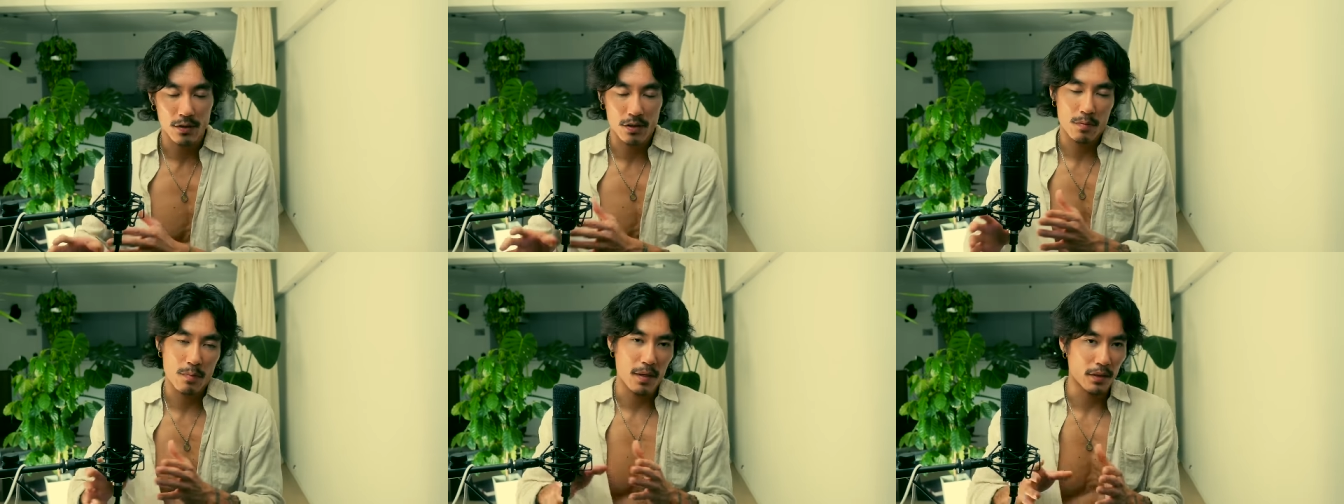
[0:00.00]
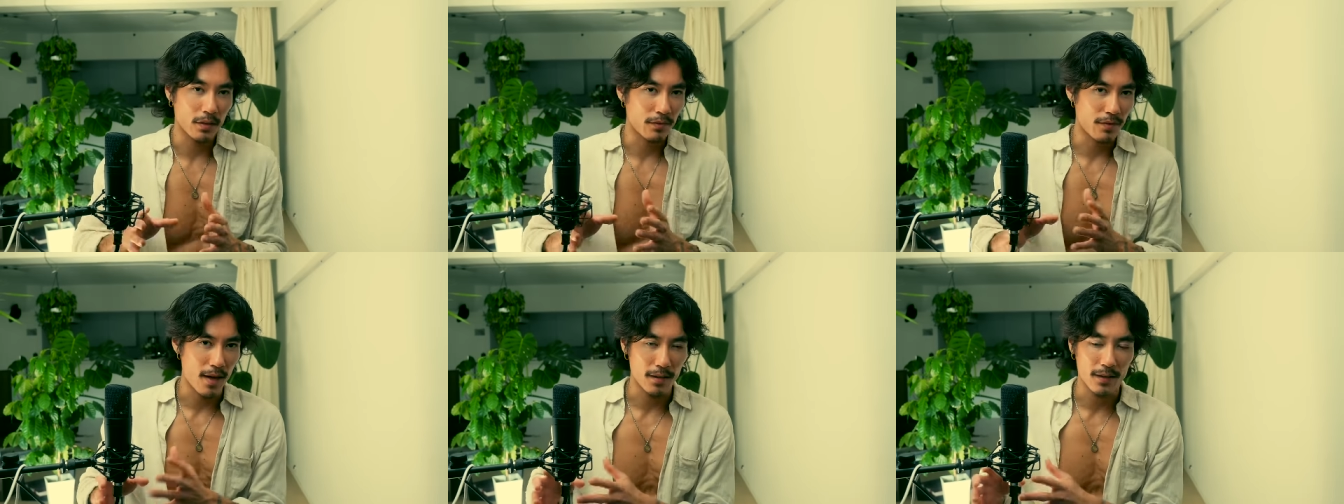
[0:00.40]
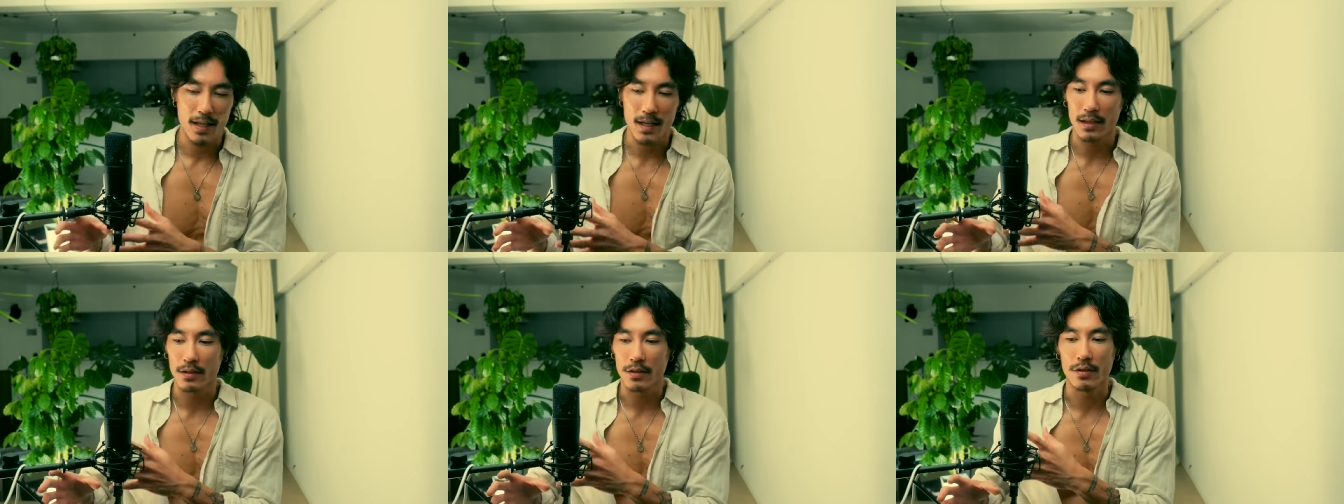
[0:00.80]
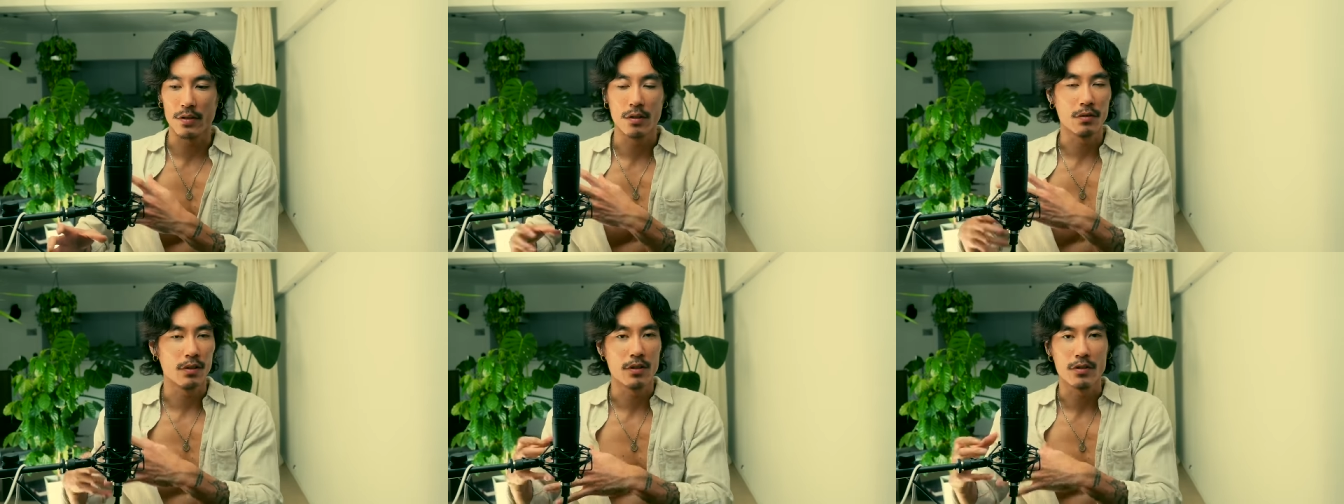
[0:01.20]
despite the fact that, you
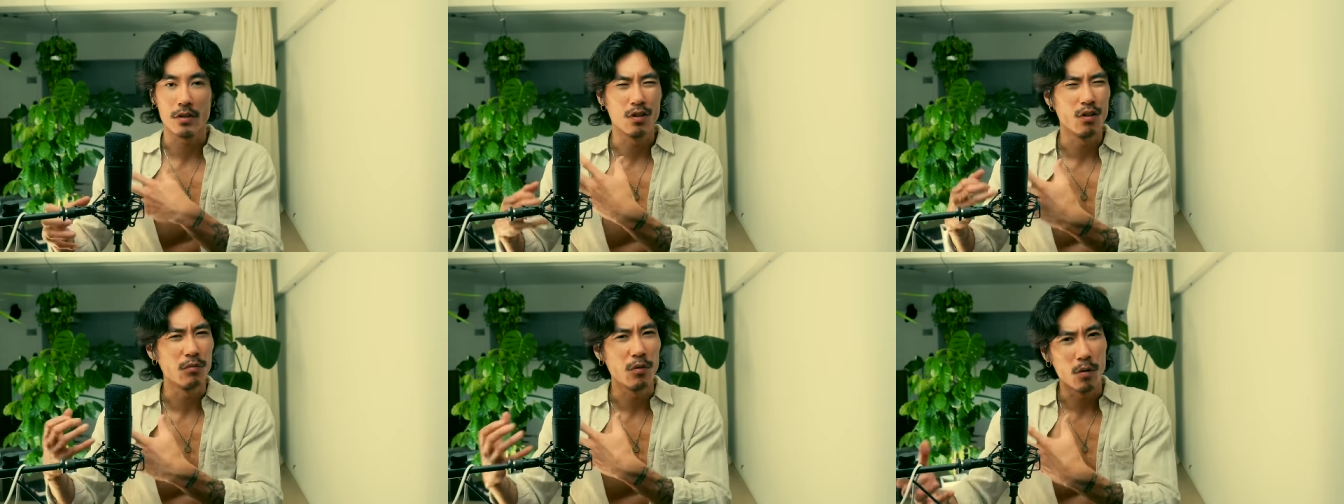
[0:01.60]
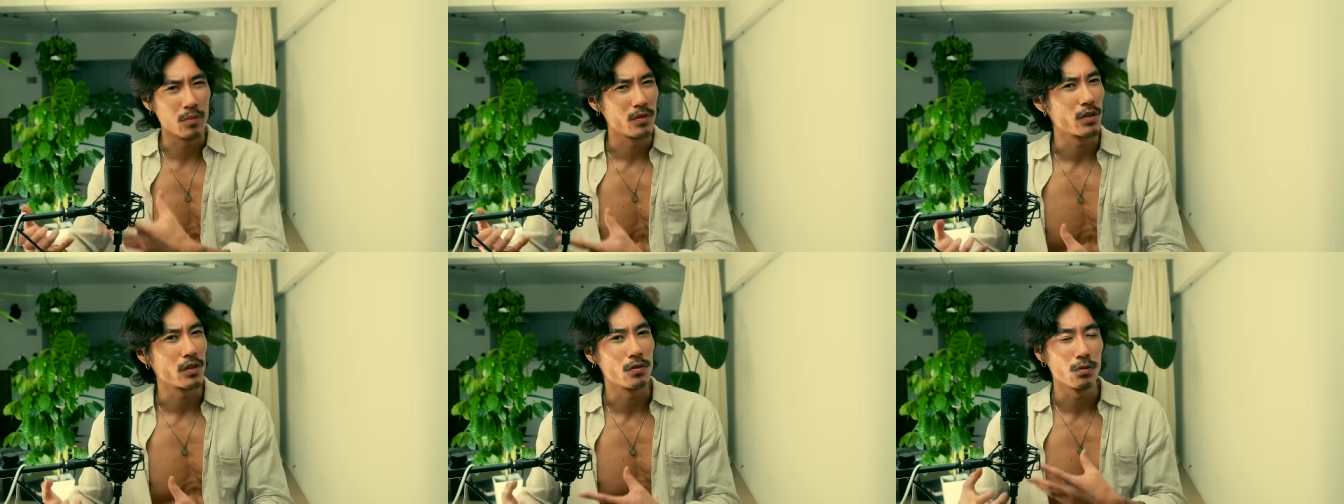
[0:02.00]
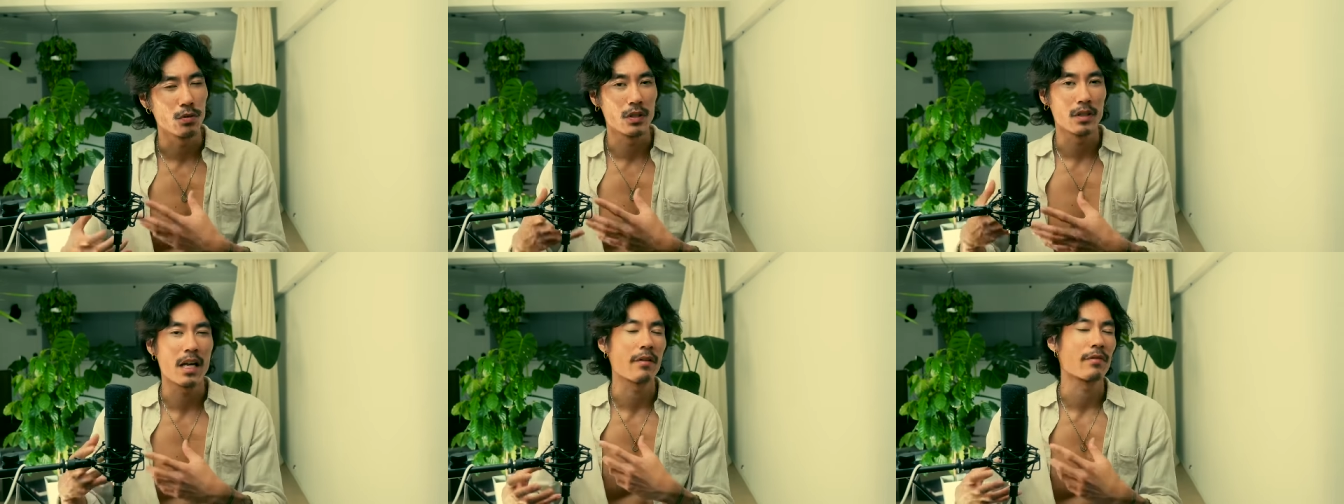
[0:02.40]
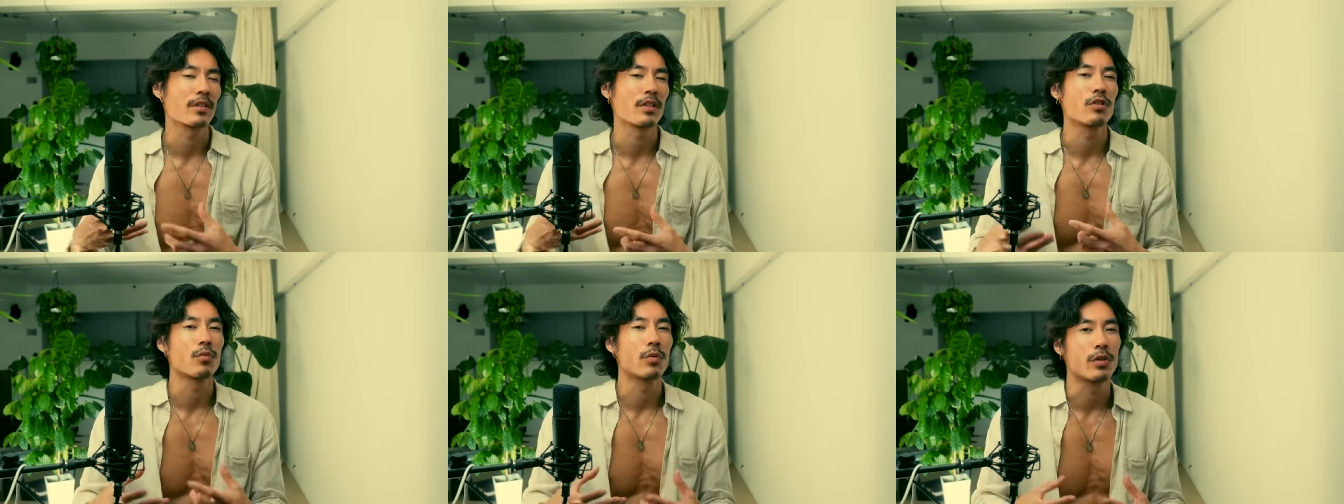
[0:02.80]
know, there's a lot of obstacles and tough
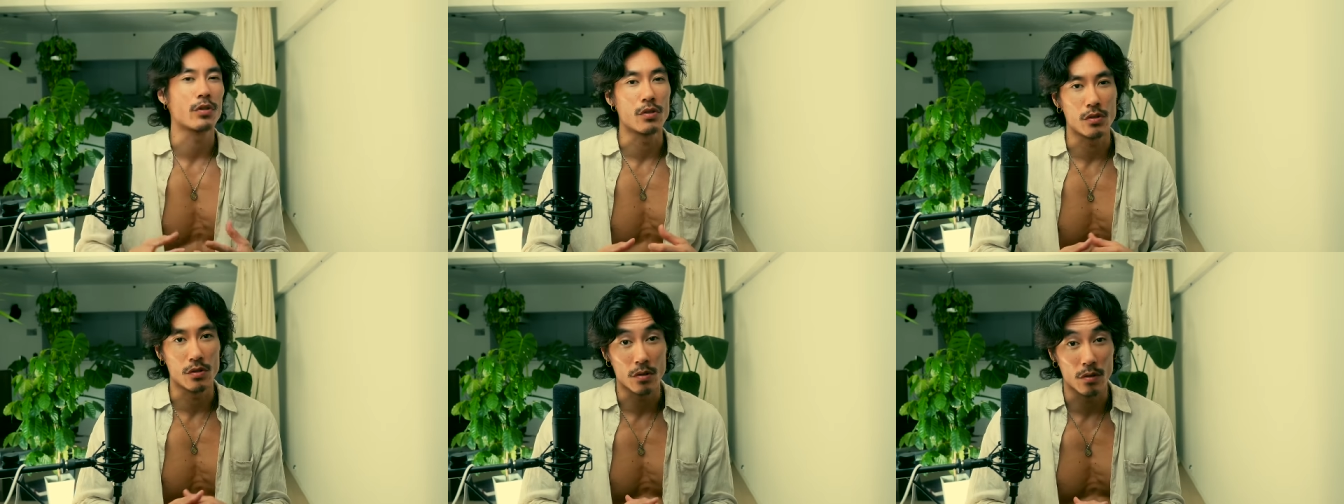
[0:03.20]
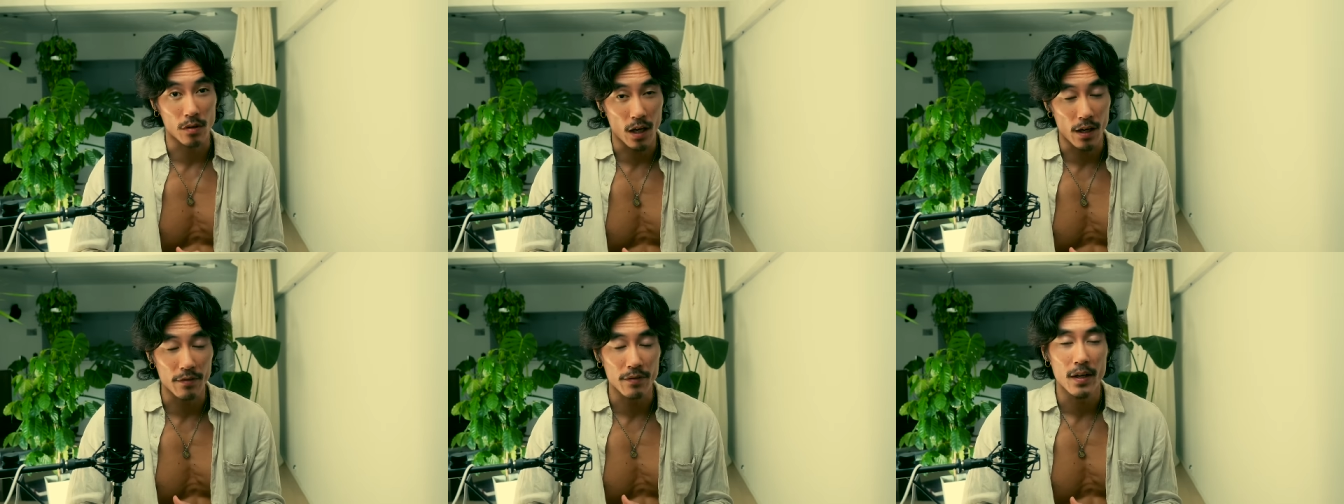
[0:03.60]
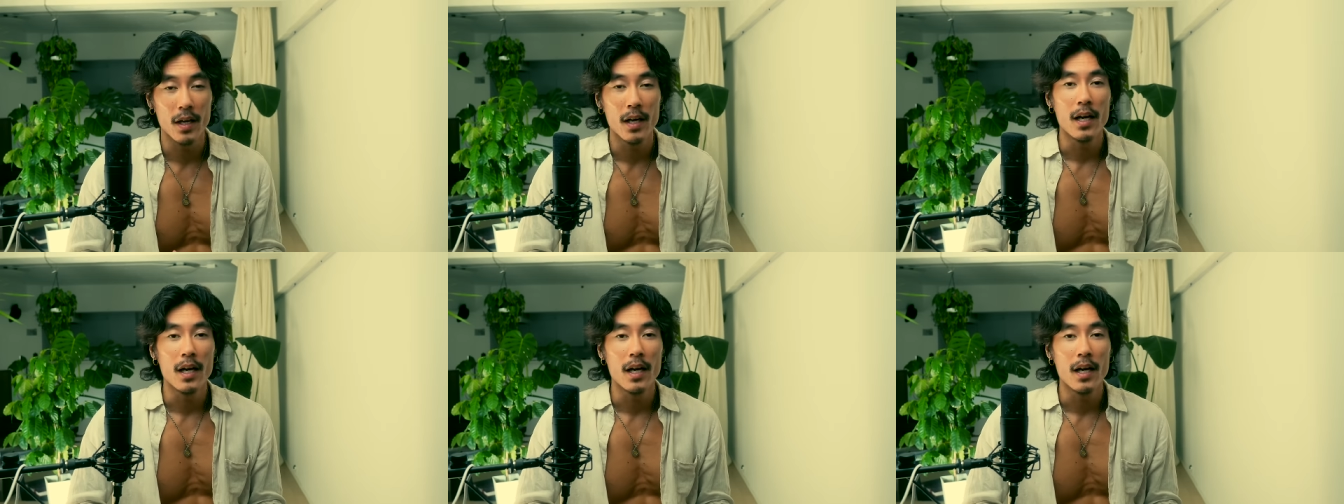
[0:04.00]
situations in your life,